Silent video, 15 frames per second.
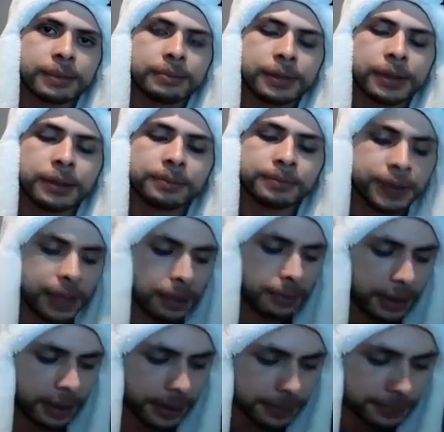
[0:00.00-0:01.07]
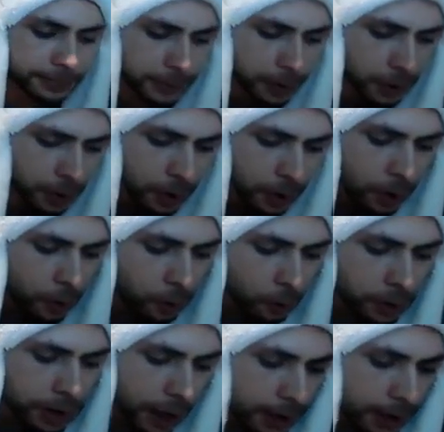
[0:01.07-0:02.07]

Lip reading: So it's going to be good. We'll talk